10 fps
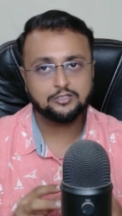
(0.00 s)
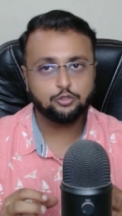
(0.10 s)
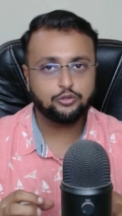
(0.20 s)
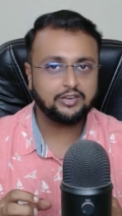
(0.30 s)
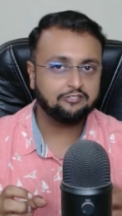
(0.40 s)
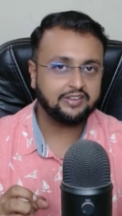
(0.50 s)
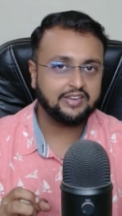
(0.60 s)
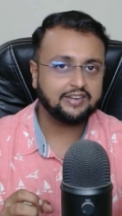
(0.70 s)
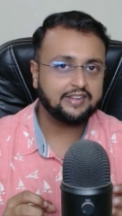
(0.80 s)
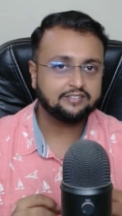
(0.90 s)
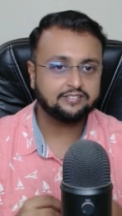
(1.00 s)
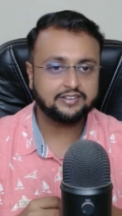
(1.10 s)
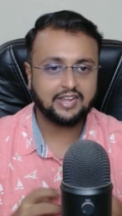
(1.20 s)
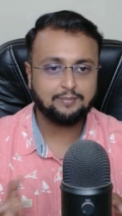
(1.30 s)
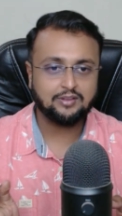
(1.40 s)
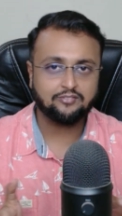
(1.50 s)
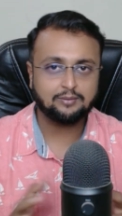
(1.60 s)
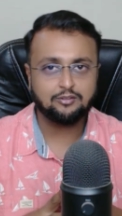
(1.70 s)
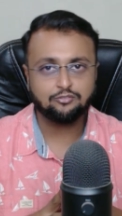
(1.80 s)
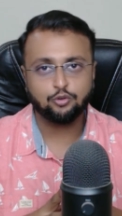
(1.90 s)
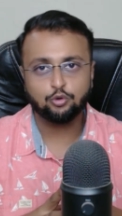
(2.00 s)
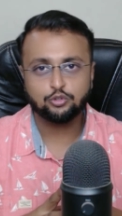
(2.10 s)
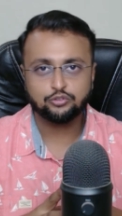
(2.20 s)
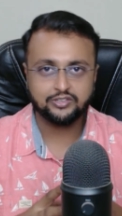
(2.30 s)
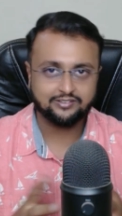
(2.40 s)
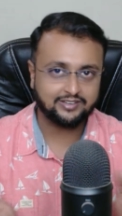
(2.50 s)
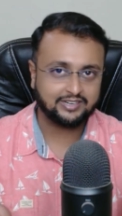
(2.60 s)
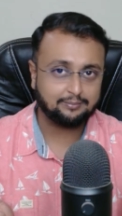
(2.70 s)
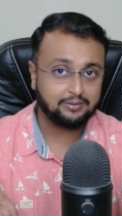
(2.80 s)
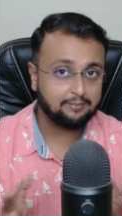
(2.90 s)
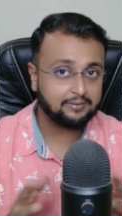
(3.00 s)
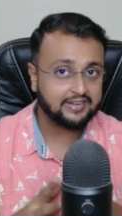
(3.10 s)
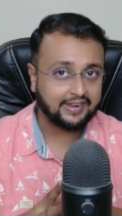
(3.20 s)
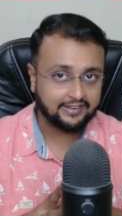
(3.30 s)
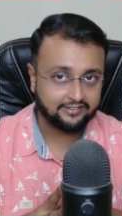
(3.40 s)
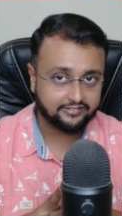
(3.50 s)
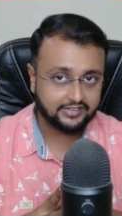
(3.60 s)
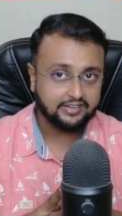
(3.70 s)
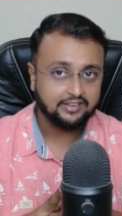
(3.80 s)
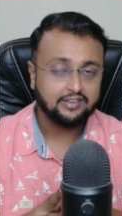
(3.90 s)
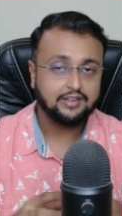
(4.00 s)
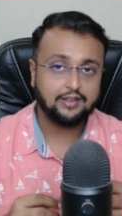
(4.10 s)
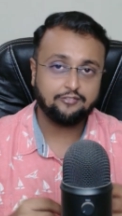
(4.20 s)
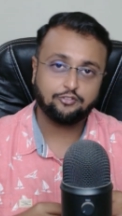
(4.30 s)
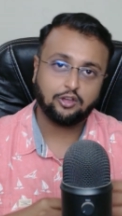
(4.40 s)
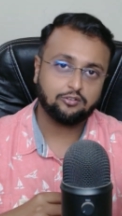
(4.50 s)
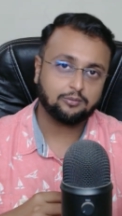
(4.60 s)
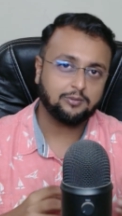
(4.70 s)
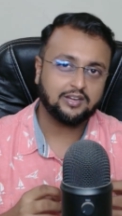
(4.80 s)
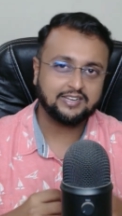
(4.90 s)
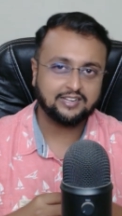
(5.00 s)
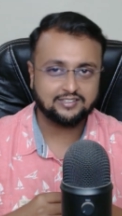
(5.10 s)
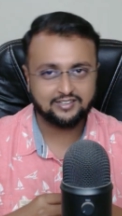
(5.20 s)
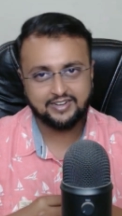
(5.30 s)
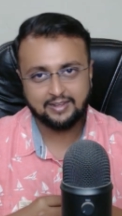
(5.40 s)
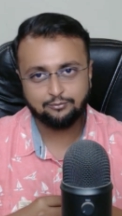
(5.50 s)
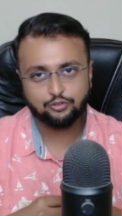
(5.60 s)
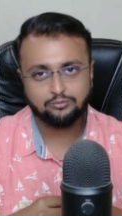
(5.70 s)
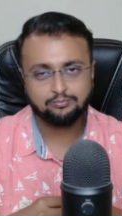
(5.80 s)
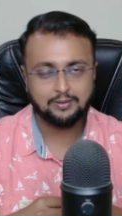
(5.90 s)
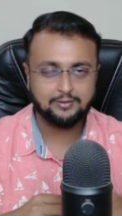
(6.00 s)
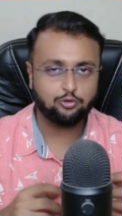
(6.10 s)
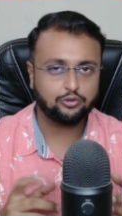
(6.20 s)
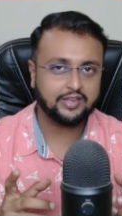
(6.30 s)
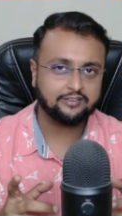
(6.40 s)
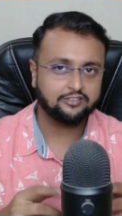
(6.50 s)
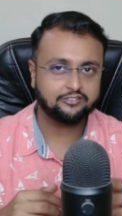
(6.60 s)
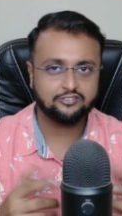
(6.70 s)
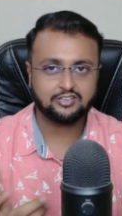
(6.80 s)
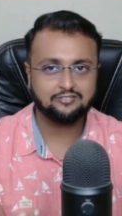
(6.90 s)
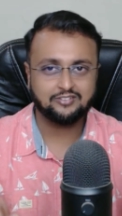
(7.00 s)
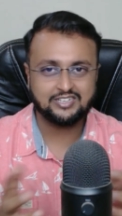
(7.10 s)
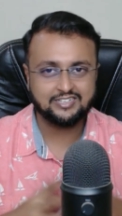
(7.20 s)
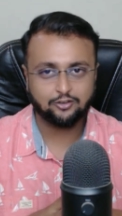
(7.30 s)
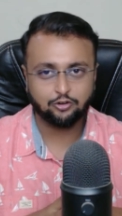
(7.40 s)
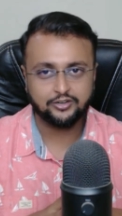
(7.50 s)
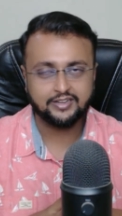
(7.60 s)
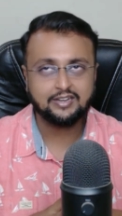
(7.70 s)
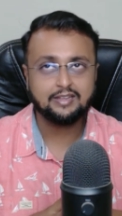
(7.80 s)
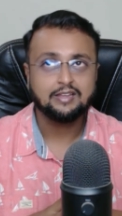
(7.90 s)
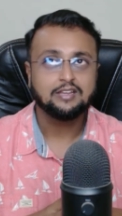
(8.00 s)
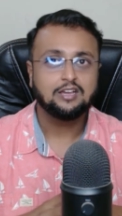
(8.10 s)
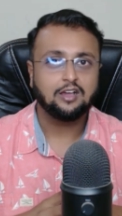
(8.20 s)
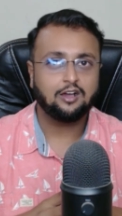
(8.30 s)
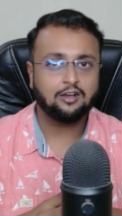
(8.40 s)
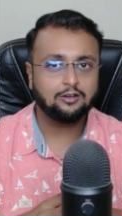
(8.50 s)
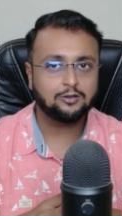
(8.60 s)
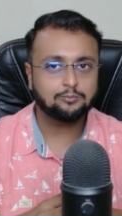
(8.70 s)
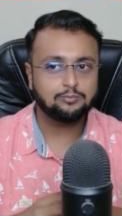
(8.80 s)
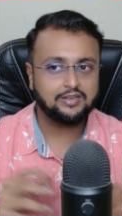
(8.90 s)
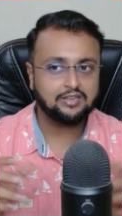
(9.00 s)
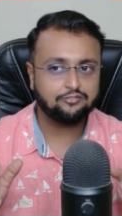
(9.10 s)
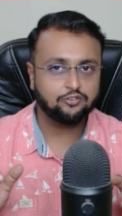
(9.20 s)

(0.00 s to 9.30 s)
during weekdays the timing will be 4 to 6:30 pm in ist if you are from any other time zone maybe you can just convert it accordingly uh, if